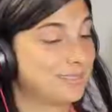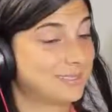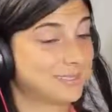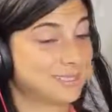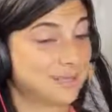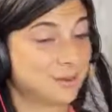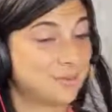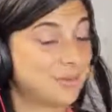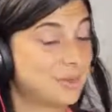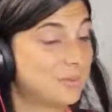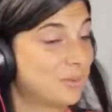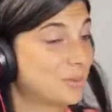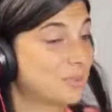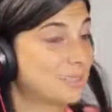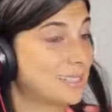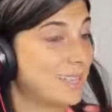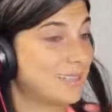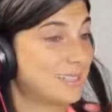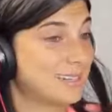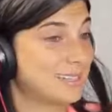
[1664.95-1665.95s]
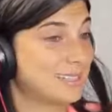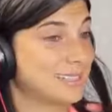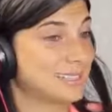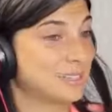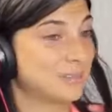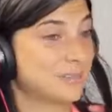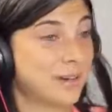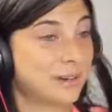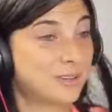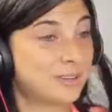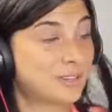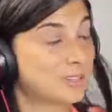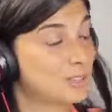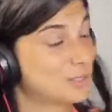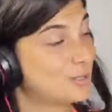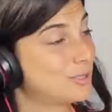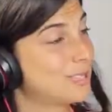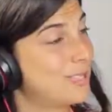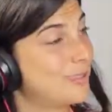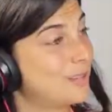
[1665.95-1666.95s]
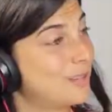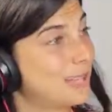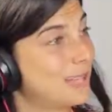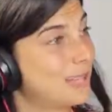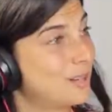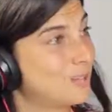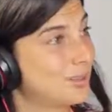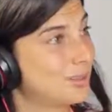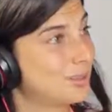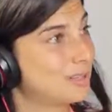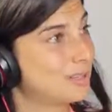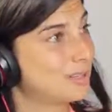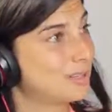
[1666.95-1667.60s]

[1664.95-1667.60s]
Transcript: some people say that it doesn't matter because you're saving the animals.